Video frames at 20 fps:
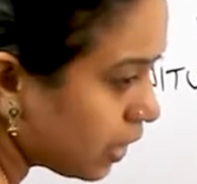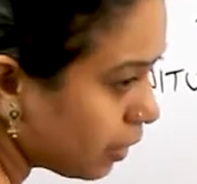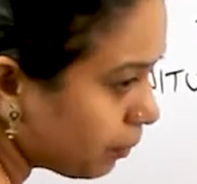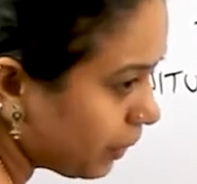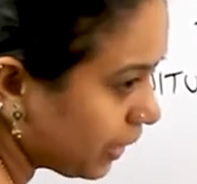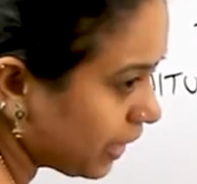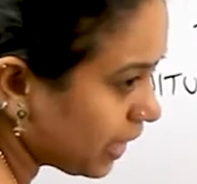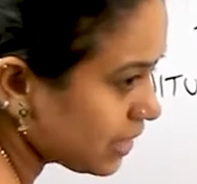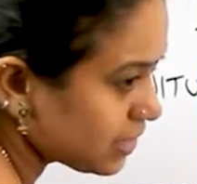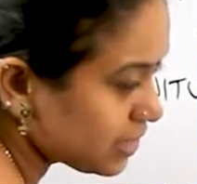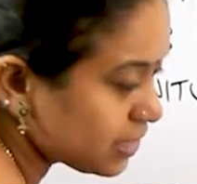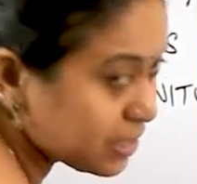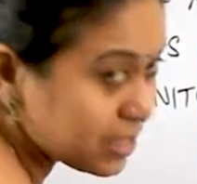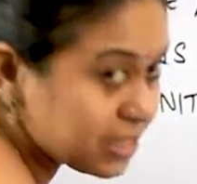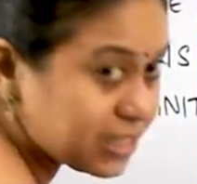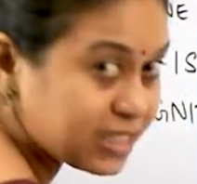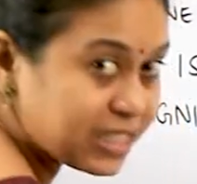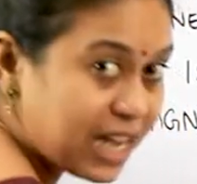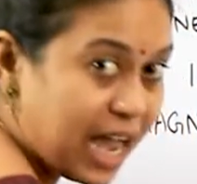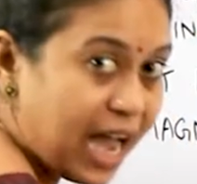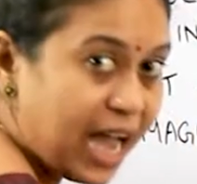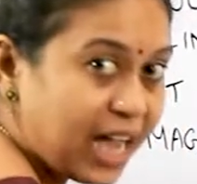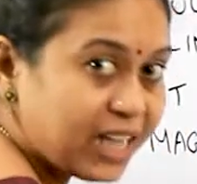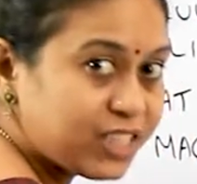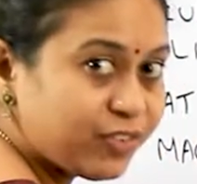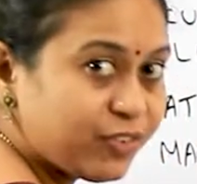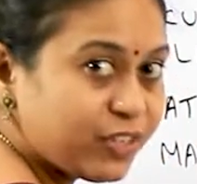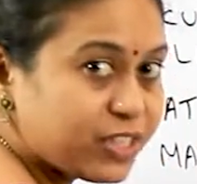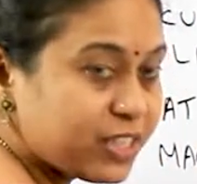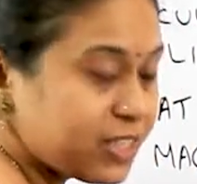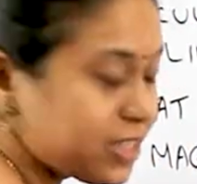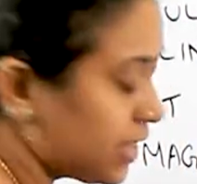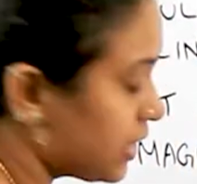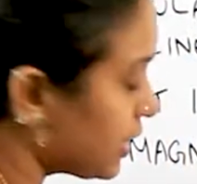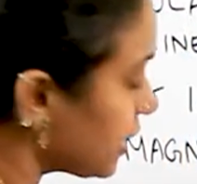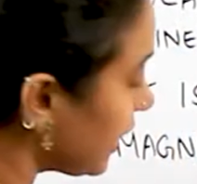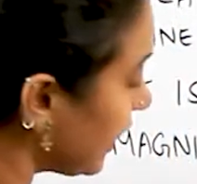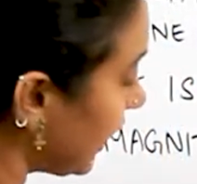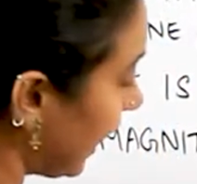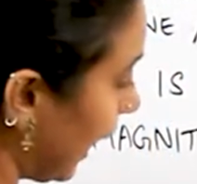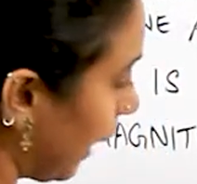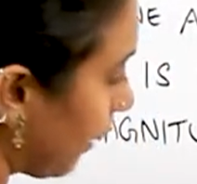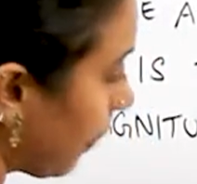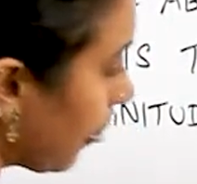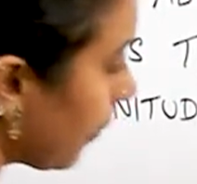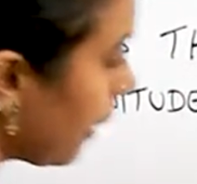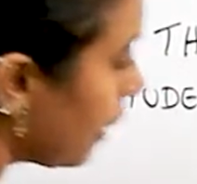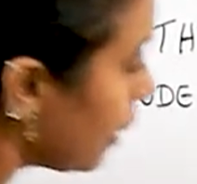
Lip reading: because the charge which is at A.